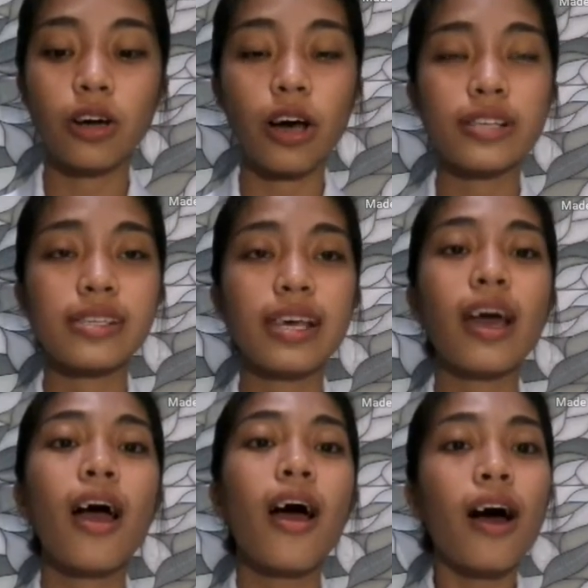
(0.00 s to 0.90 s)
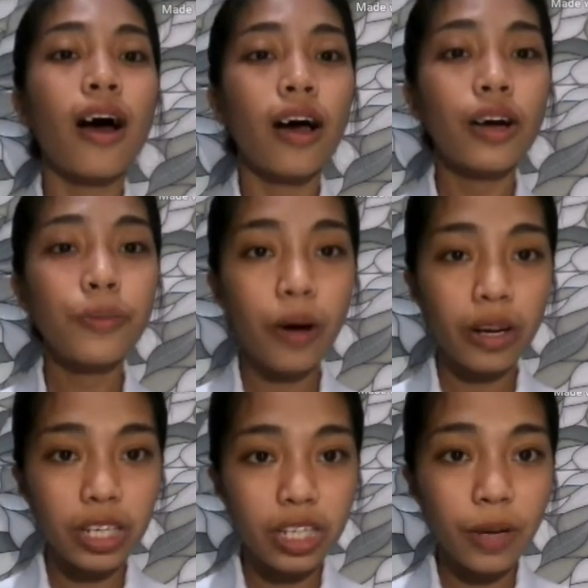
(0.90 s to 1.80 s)
causing our
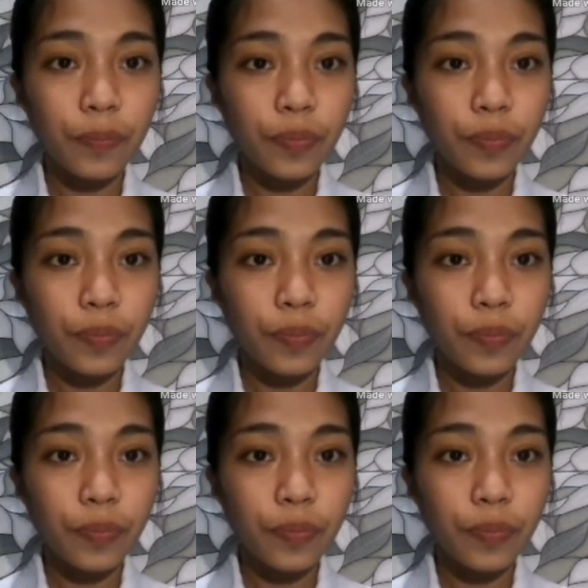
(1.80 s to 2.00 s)
body